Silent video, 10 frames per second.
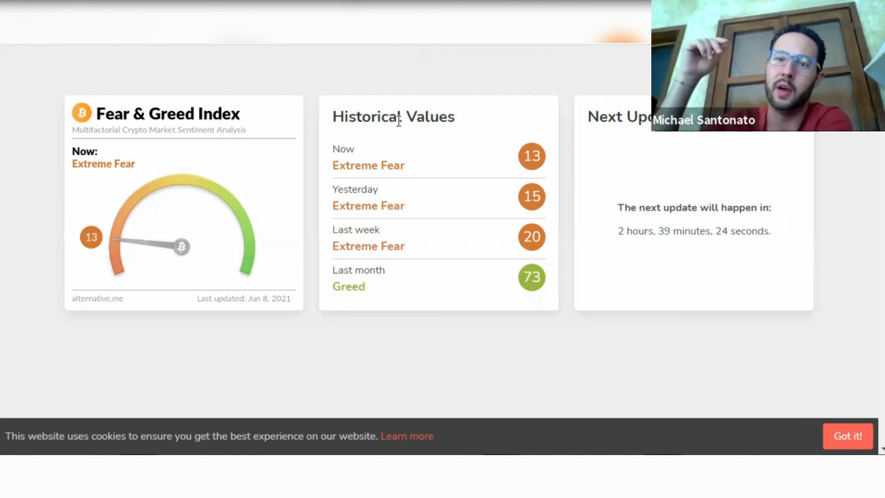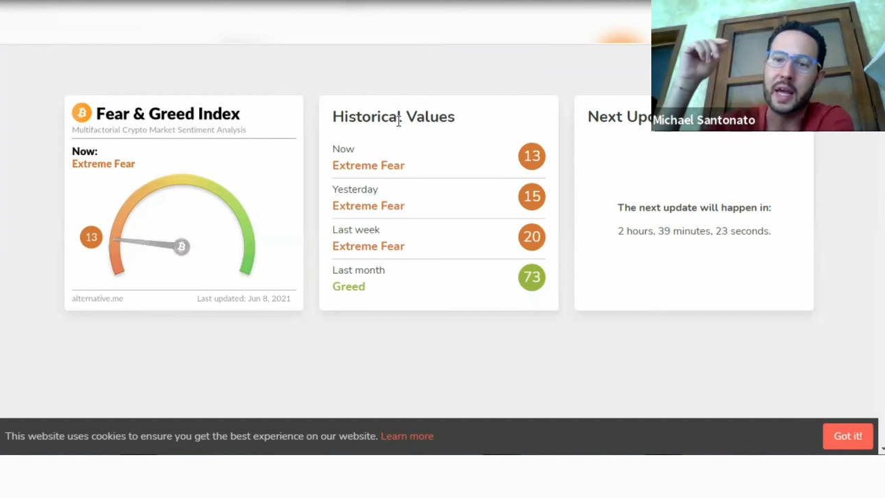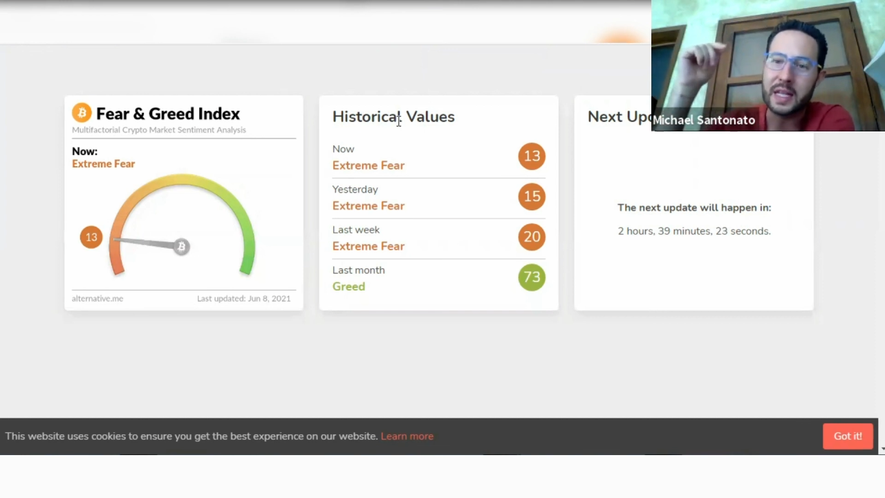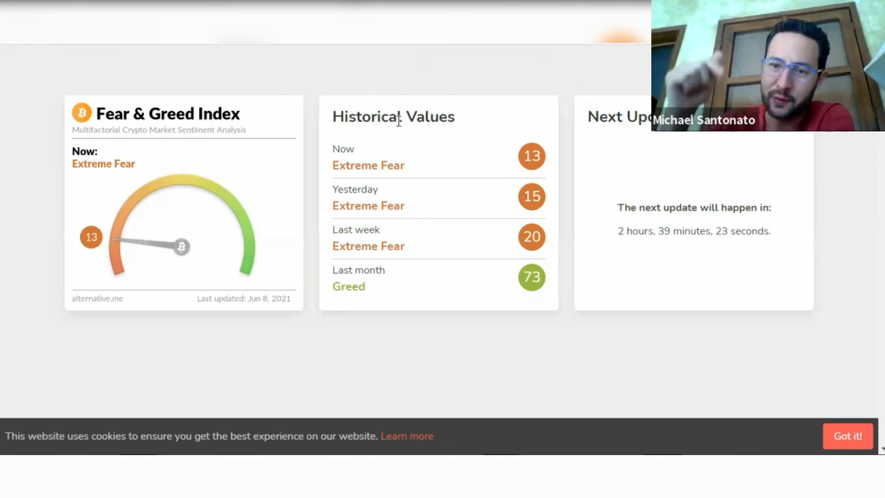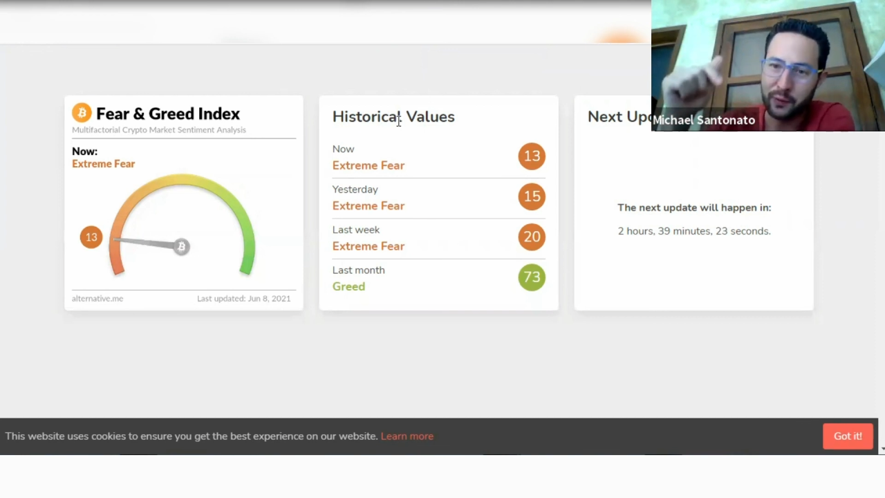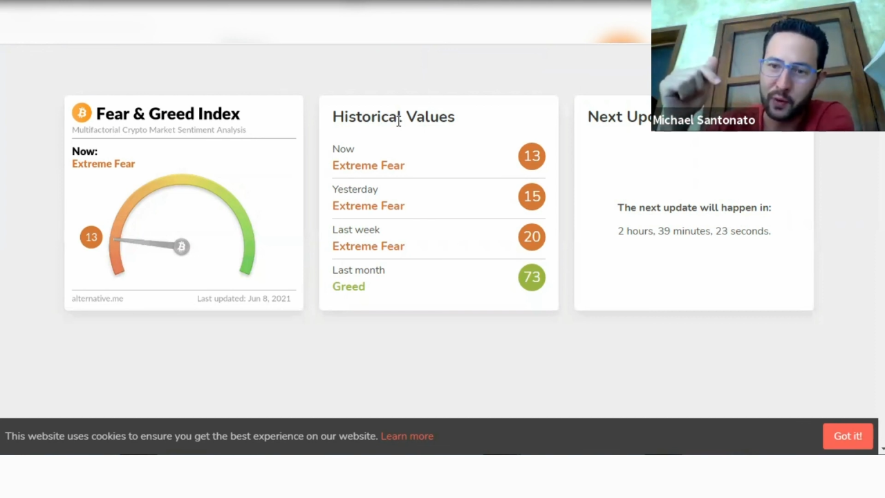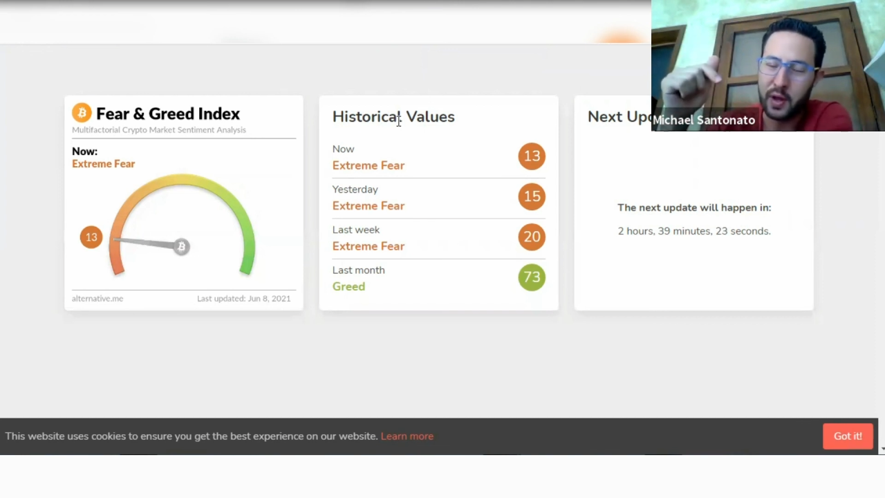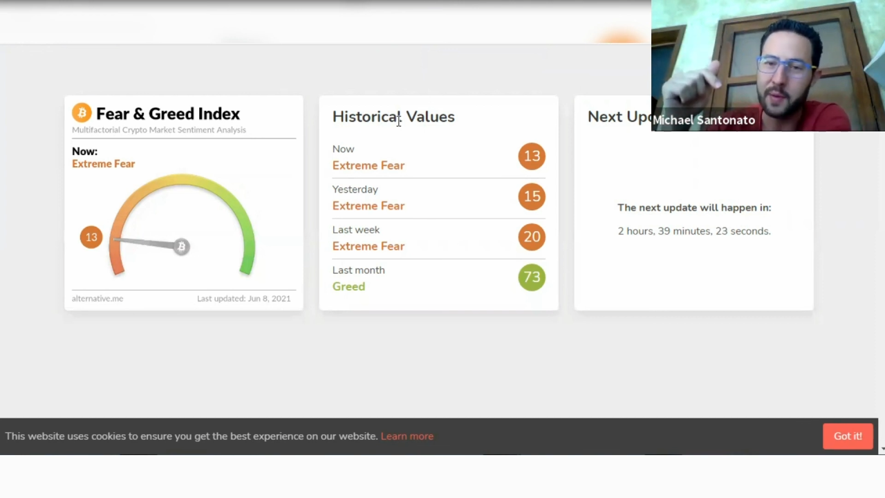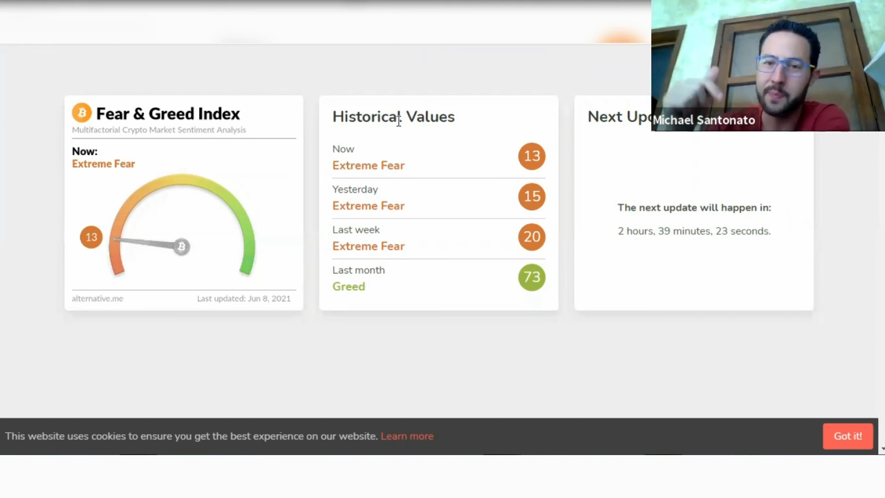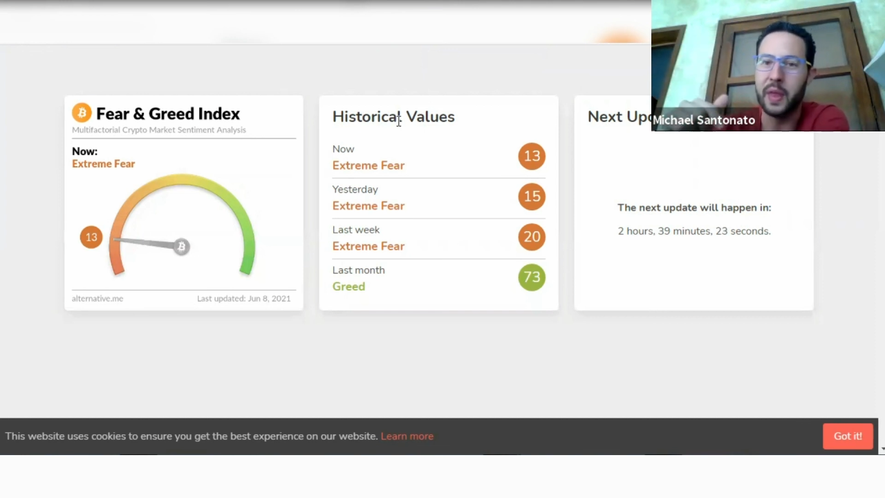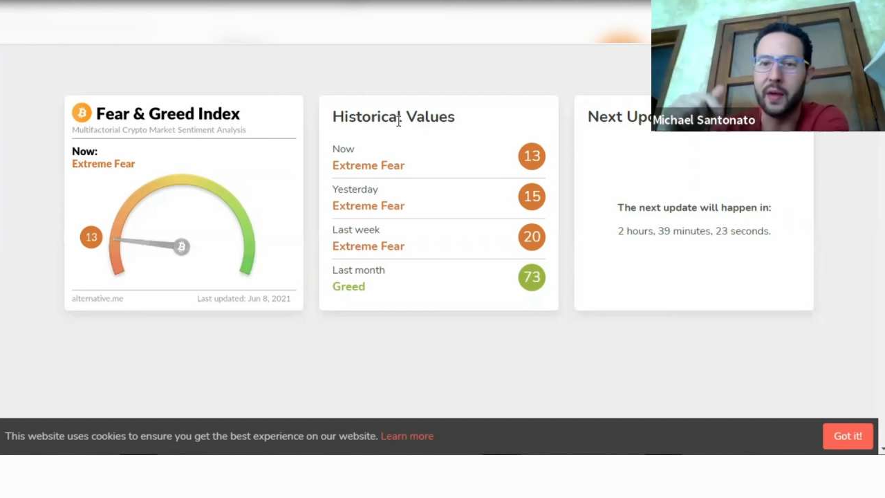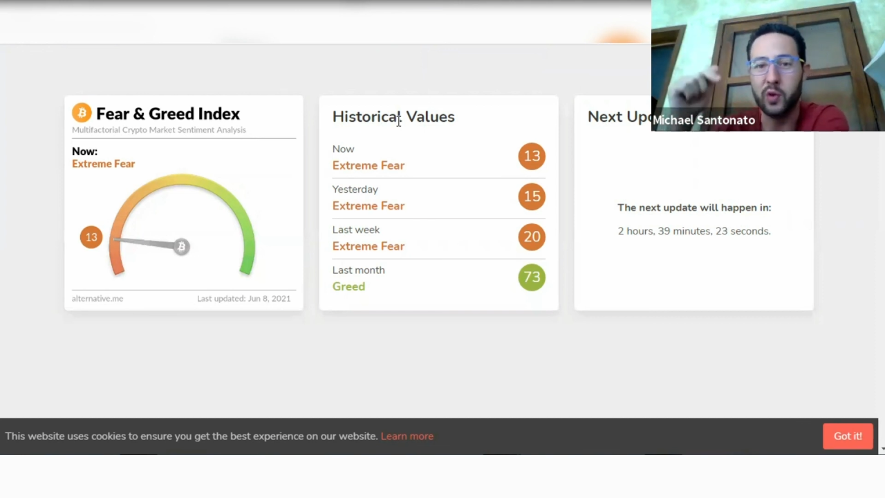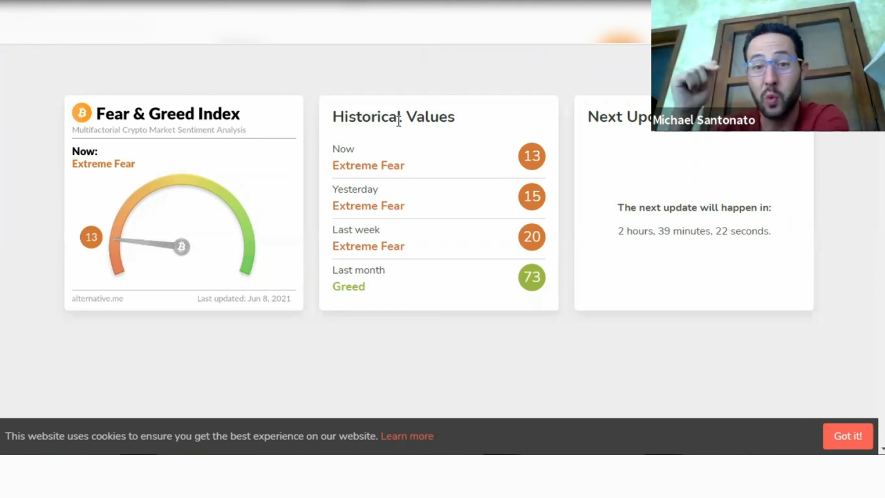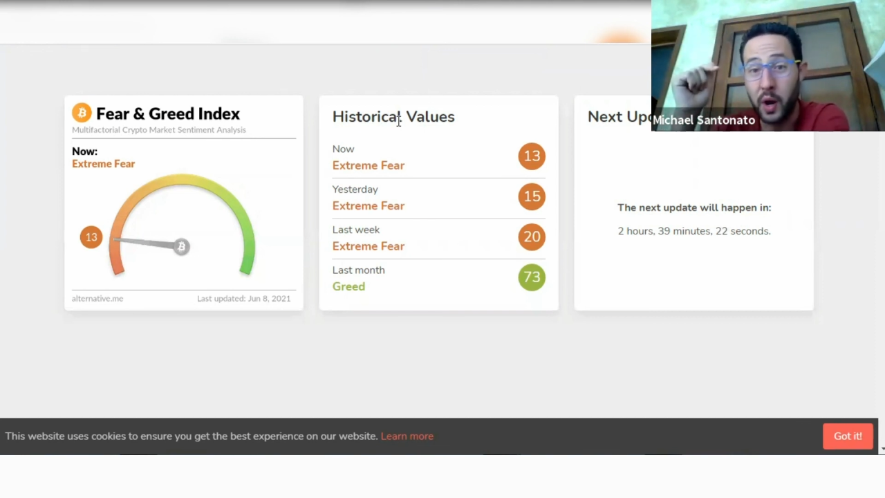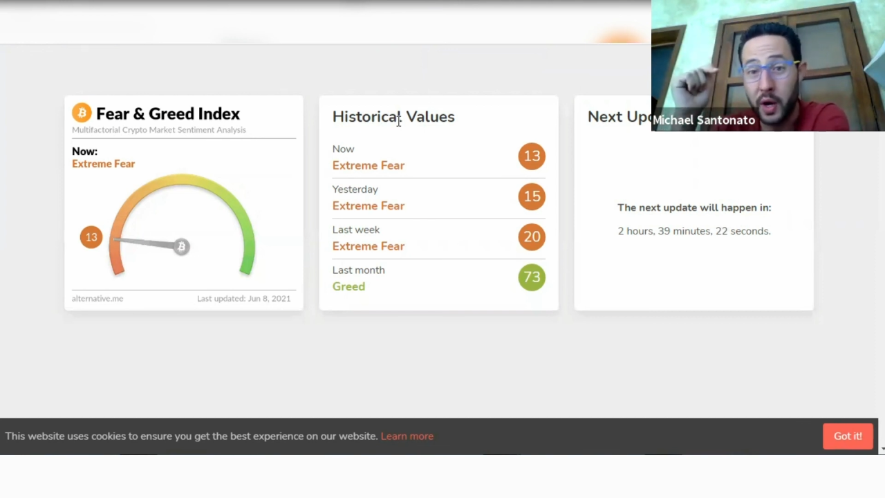It's free. If
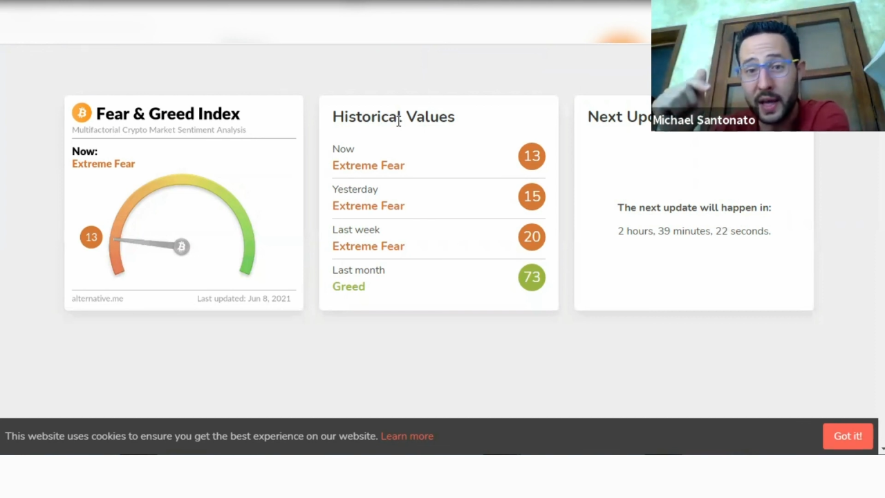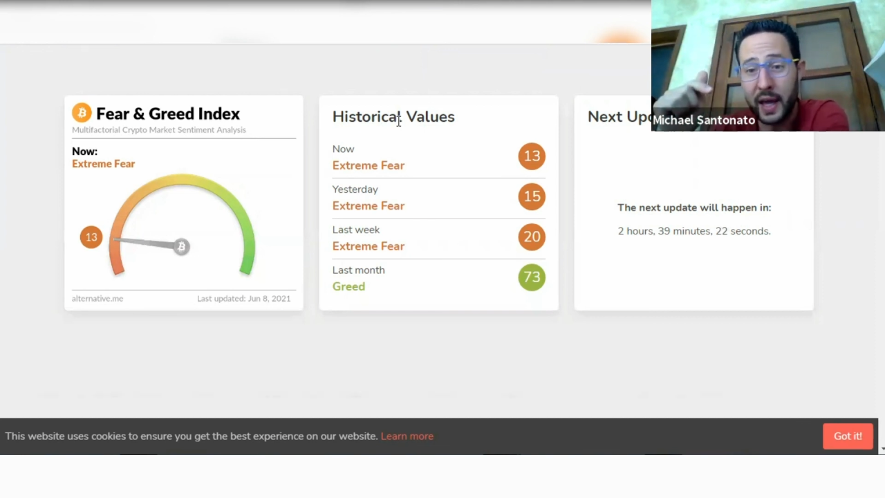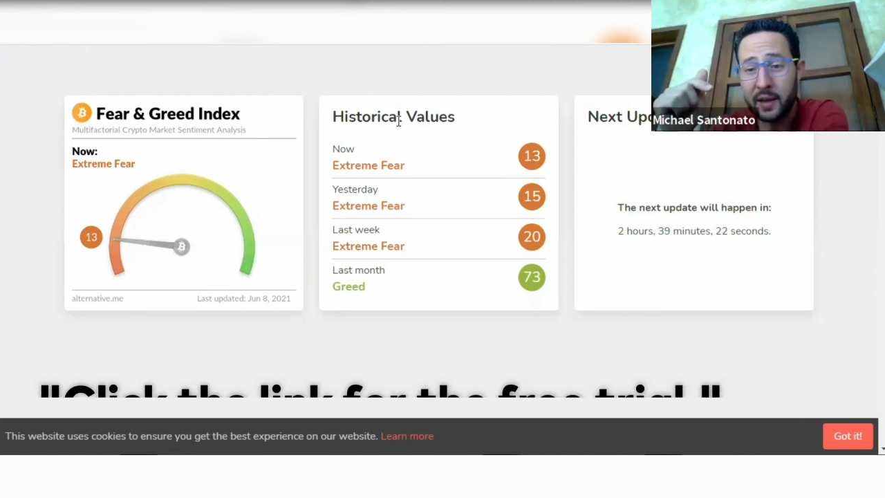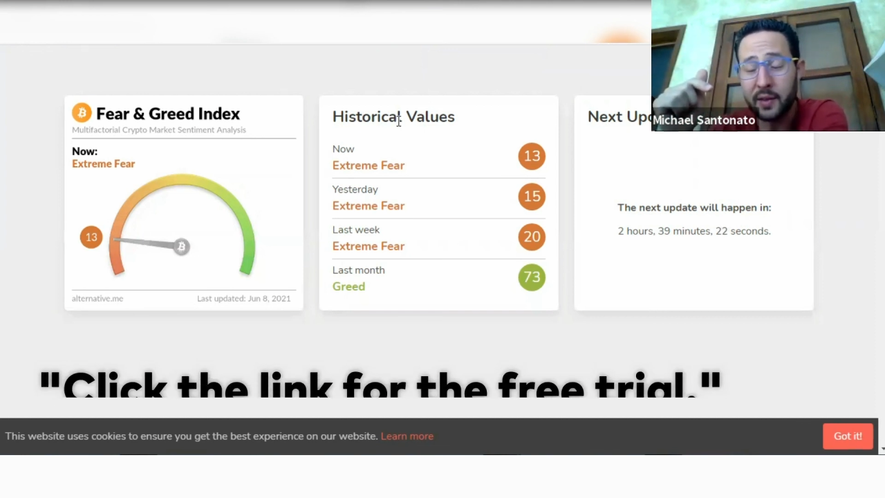you want to take